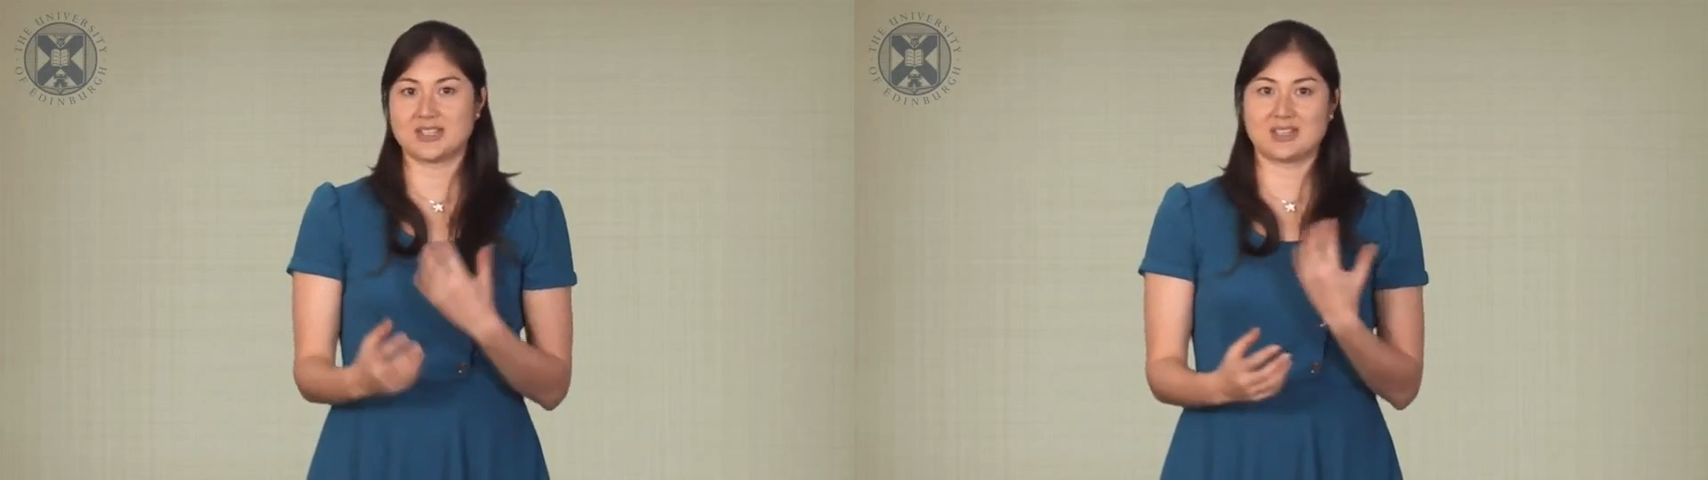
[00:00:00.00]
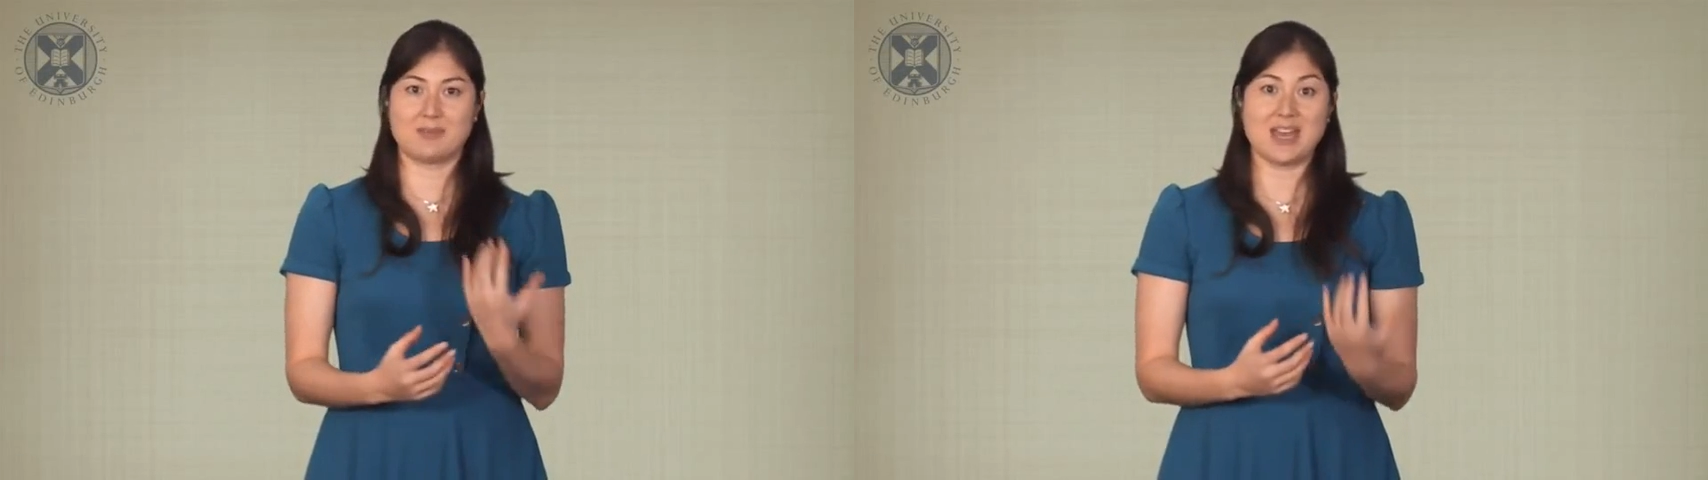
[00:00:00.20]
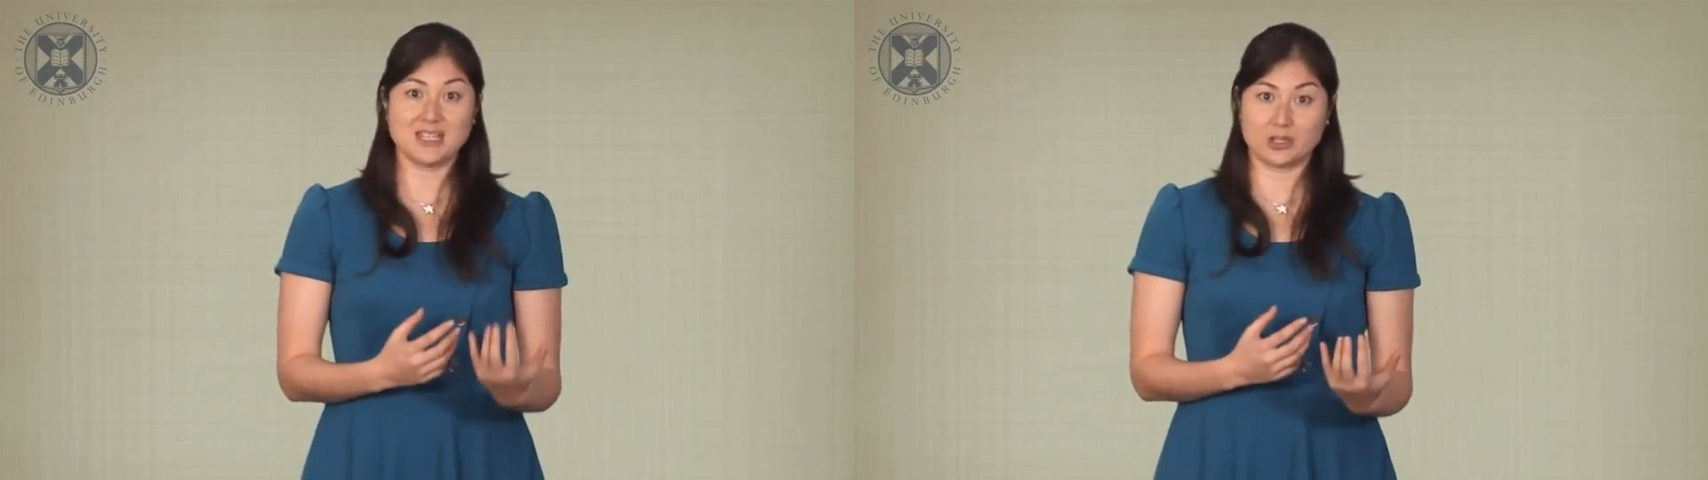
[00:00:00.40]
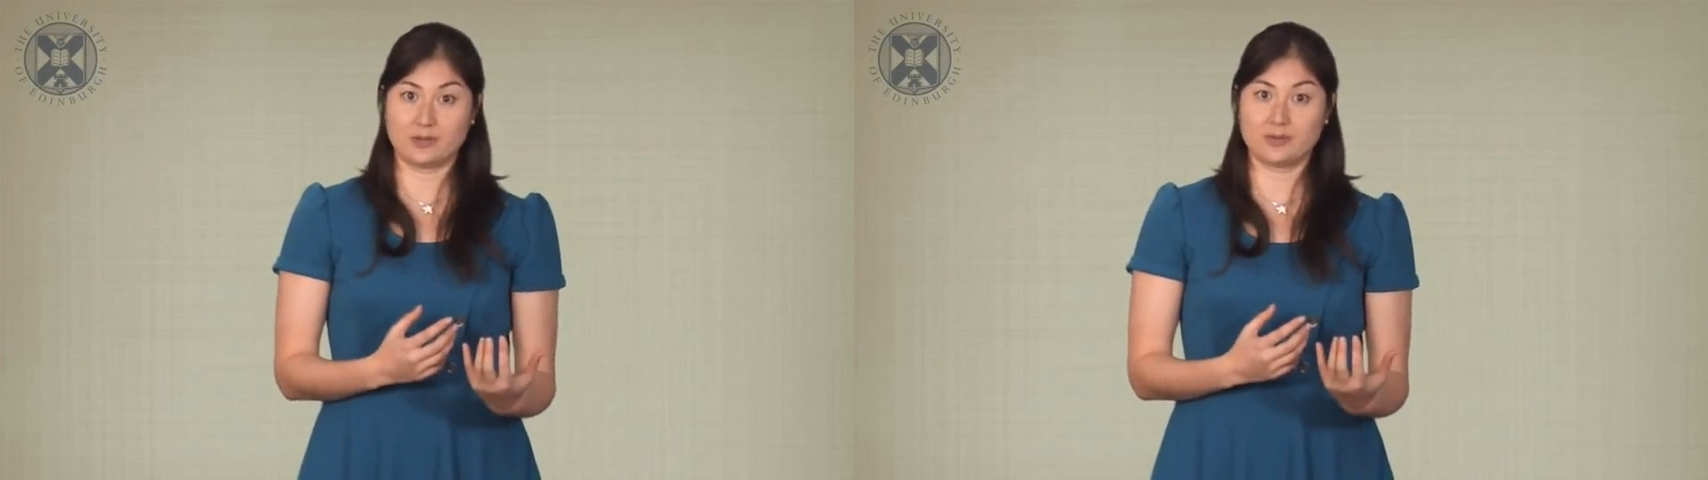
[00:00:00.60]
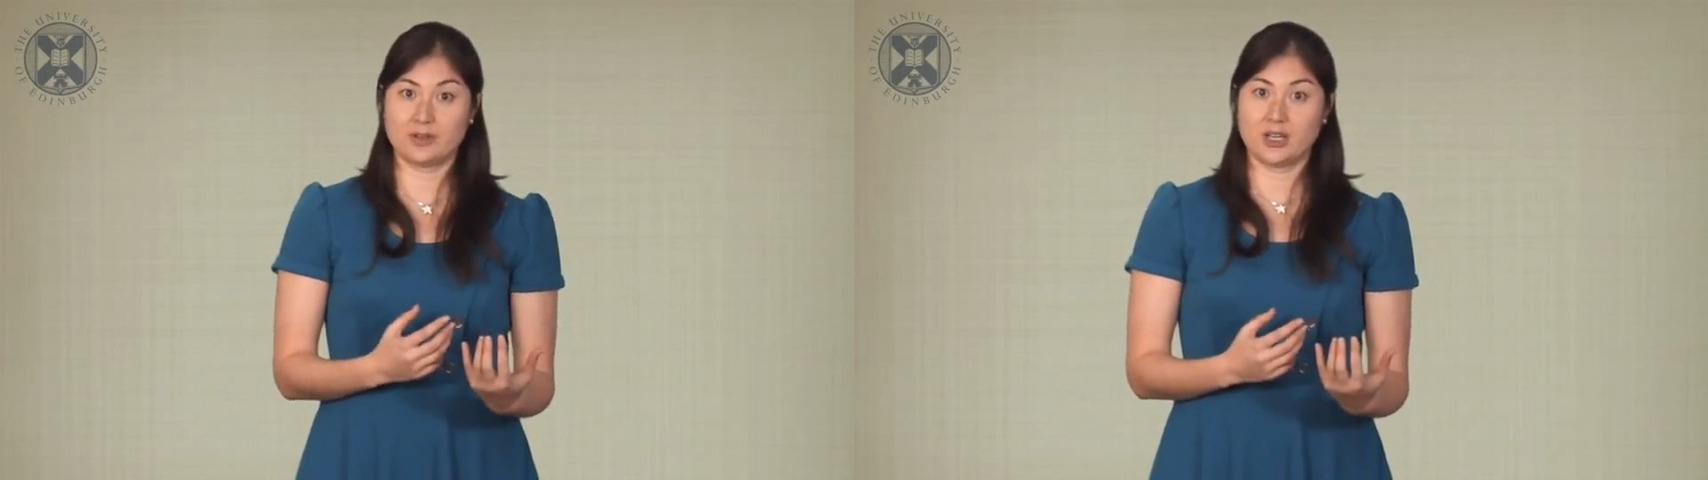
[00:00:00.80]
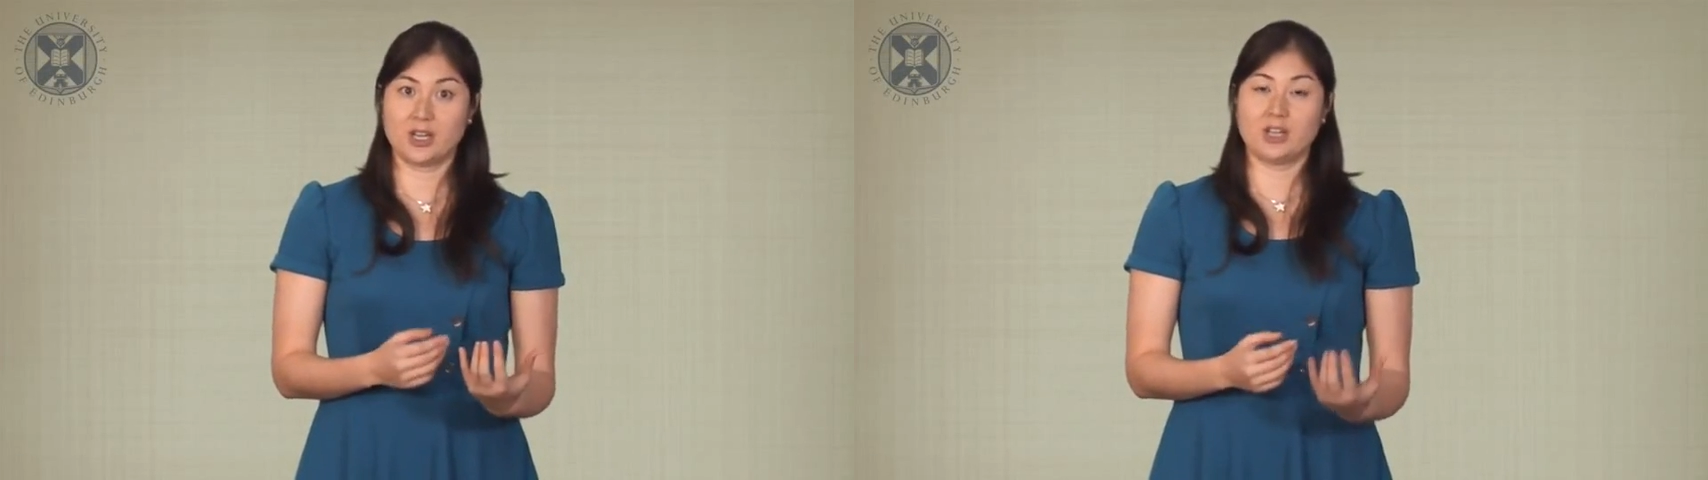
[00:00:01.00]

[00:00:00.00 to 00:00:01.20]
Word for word: states are made of,